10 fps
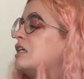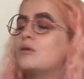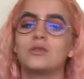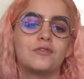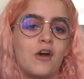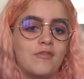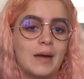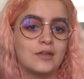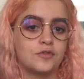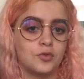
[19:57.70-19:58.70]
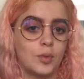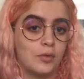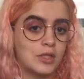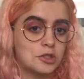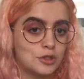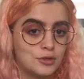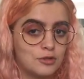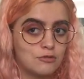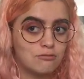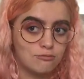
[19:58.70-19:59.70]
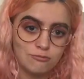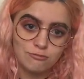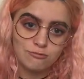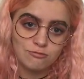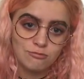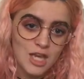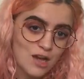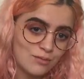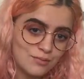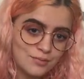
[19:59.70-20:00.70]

it was £5 from Wilkinson's. Yeah.